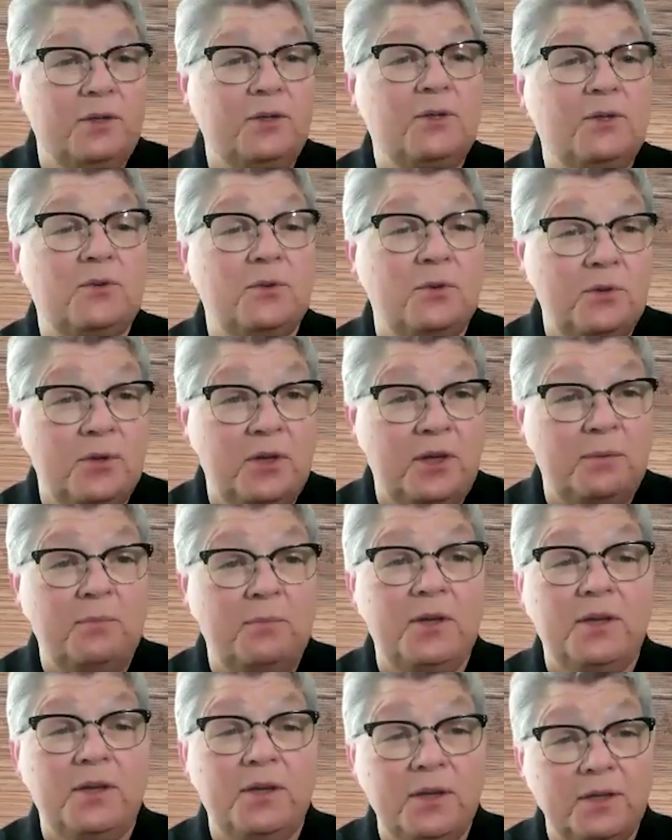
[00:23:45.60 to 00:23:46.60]
in Detroit
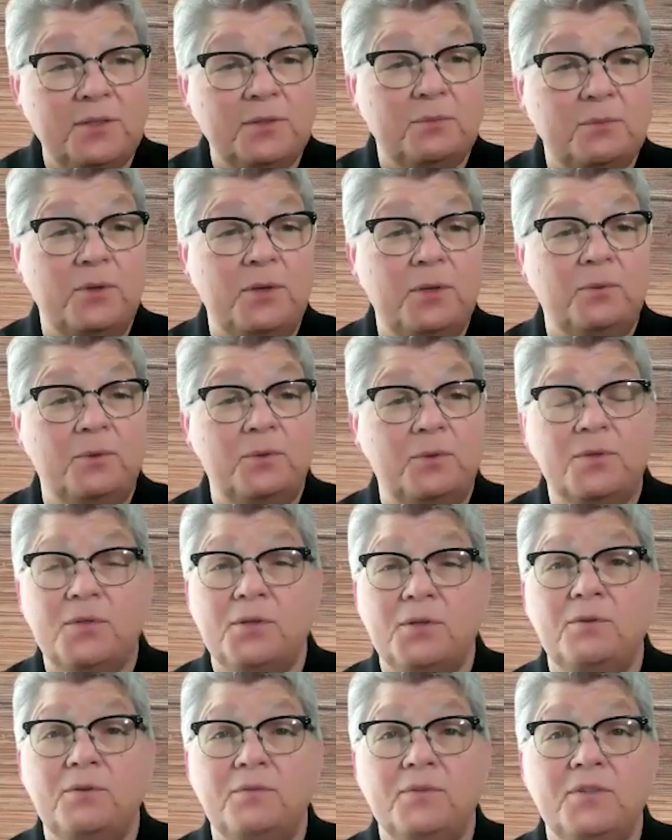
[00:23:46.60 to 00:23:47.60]
because we were
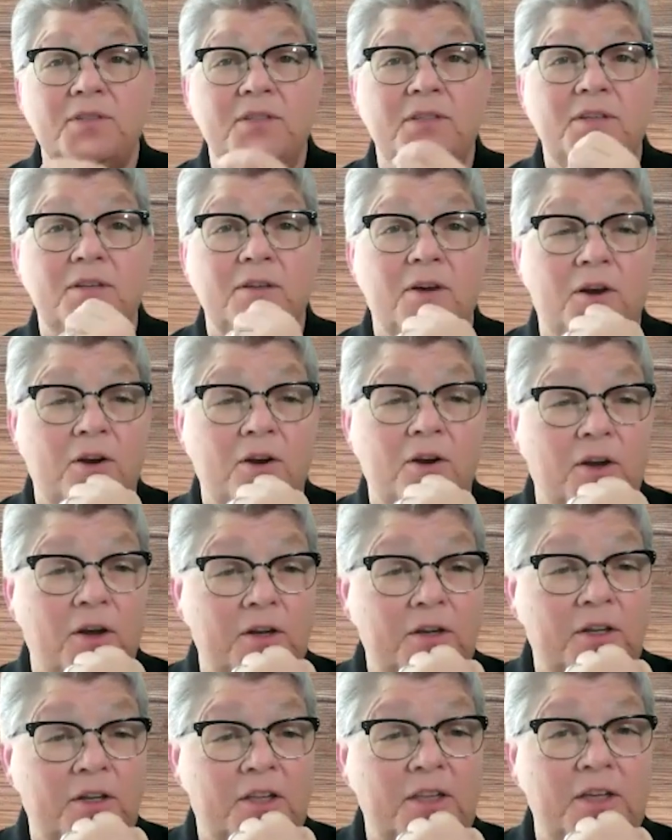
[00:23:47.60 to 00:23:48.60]
servicing our
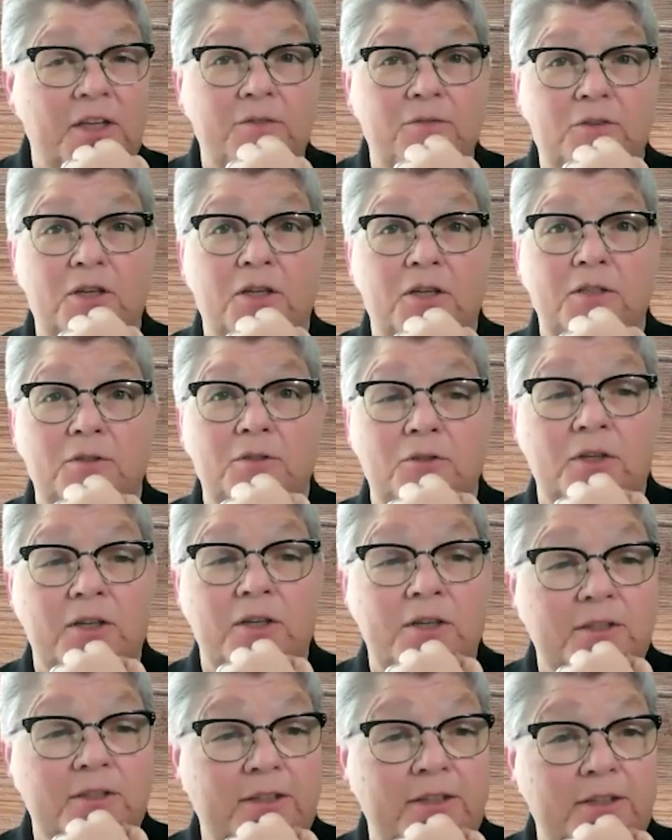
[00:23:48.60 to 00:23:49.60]
enclave
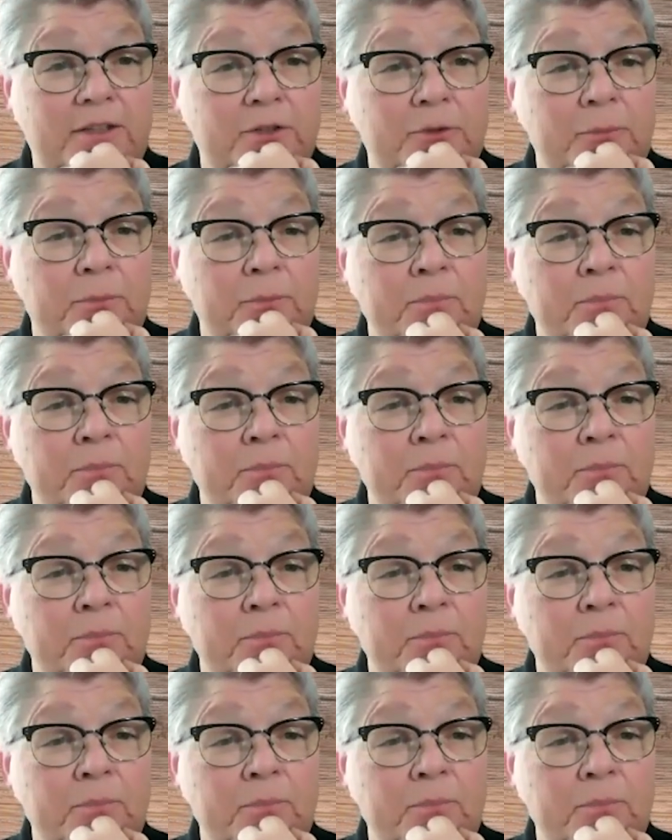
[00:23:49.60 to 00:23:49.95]
contract there.